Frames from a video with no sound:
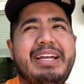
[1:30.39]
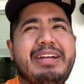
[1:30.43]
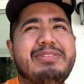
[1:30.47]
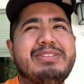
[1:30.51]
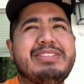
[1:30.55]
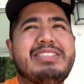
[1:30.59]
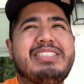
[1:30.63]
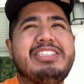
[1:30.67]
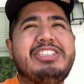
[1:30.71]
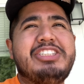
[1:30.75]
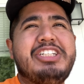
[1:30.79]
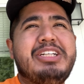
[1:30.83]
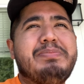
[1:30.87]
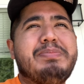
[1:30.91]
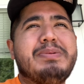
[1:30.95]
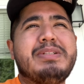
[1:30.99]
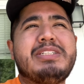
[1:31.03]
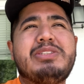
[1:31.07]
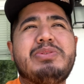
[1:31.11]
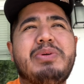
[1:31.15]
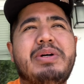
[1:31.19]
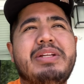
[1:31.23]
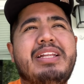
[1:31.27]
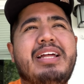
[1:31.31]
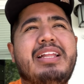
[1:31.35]
It was the
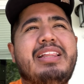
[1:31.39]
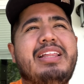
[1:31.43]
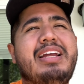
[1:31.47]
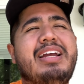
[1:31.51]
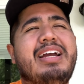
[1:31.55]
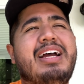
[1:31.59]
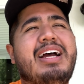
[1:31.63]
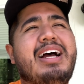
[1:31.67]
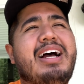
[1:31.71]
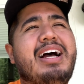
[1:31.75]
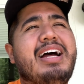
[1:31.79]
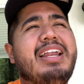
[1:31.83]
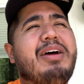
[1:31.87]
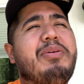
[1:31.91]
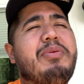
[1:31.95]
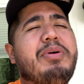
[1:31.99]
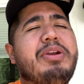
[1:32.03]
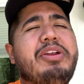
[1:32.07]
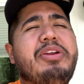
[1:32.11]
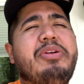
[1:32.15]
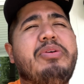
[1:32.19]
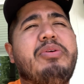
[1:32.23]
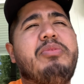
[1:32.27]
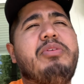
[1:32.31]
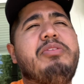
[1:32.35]
cheapest one that they had. I want
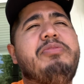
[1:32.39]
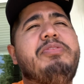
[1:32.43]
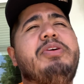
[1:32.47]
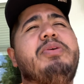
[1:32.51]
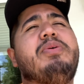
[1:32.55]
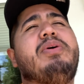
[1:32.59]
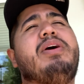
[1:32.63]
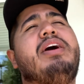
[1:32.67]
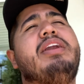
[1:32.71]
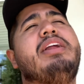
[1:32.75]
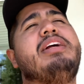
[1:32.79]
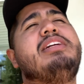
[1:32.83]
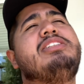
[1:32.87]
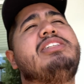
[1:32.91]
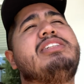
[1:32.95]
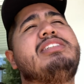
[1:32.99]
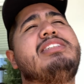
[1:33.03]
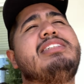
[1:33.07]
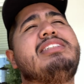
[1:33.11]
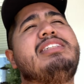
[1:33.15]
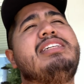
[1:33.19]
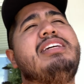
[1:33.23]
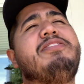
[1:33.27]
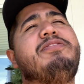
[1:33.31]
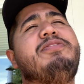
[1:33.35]
to do a review on it just
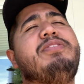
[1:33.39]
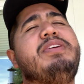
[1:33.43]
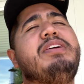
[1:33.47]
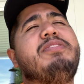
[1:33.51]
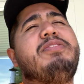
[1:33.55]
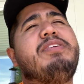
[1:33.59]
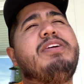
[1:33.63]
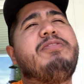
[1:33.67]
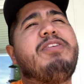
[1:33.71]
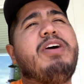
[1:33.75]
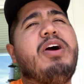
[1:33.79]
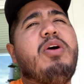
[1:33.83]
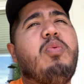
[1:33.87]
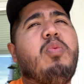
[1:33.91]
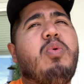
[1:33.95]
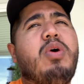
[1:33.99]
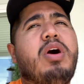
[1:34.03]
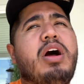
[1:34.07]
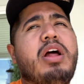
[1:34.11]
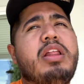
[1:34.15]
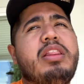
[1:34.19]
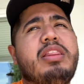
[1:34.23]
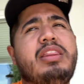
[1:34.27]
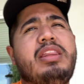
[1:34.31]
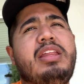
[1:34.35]
to see if, even if I
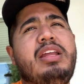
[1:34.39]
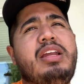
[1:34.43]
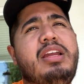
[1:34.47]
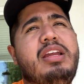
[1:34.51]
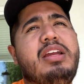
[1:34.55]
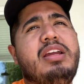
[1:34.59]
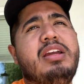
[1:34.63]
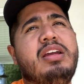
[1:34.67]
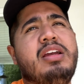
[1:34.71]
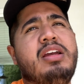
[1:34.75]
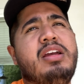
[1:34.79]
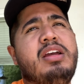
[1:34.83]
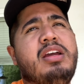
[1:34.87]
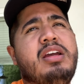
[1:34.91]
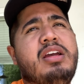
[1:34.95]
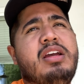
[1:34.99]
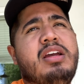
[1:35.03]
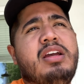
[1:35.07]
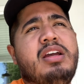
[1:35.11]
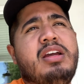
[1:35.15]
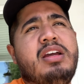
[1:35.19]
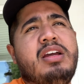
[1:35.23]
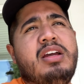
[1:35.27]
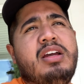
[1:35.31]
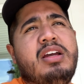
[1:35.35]
want the
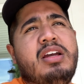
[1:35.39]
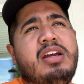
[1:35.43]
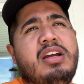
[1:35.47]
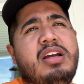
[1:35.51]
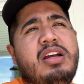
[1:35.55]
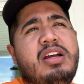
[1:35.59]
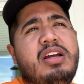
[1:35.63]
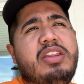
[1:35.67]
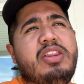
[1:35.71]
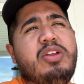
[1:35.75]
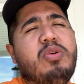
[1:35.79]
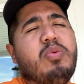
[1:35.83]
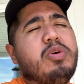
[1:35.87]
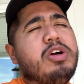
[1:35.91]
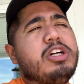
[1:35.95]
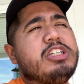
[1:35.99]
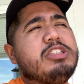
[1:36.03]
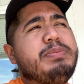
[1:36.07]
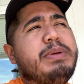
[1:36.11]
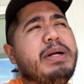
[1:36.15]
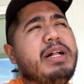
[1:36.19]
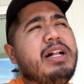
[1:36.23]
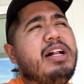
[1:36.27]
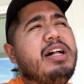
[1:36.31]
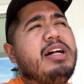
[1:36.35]
Works
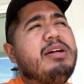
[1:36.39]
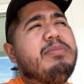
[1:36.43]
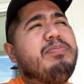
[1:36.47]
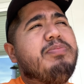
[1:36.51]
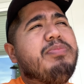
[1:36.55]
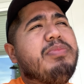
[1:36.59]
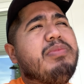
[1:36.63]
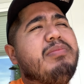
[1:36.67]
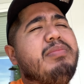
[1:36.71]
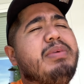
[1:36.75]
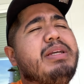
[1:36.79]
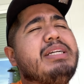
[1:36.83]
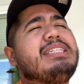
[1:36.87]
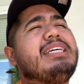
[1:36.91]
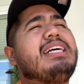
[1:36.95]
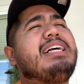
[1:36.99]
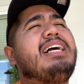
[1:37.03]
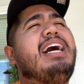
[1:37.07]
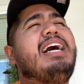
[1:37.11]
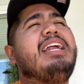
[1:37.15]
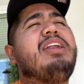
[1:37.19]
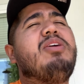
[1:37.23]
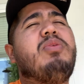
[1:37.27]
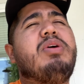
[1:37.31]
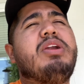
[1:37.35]
bell hub, because I
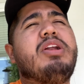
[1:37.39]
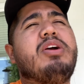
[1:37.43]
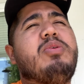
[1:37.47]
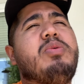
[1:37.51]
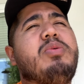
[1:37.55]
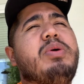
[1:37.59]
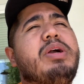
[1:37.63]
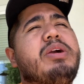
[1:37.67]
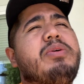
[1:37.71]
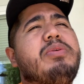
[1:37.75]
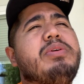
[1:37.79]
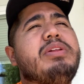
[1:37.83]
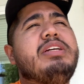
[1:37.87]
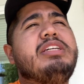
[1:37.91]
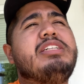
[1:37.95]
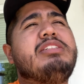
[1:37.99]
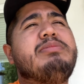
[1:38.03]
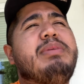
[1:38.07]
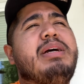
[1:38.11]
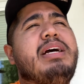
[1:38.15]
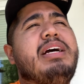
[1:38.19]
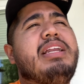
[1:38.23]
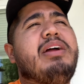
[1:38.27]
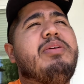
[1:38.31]
kind of want a quick release, man.